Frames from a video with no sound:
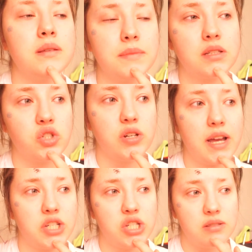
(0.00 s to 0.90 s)
Some
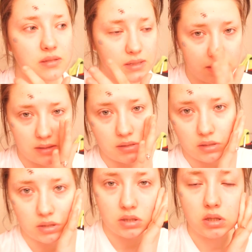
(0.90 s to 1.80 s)
extractions.
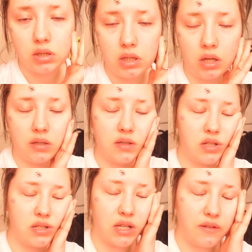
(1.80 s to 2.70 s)
Also just like a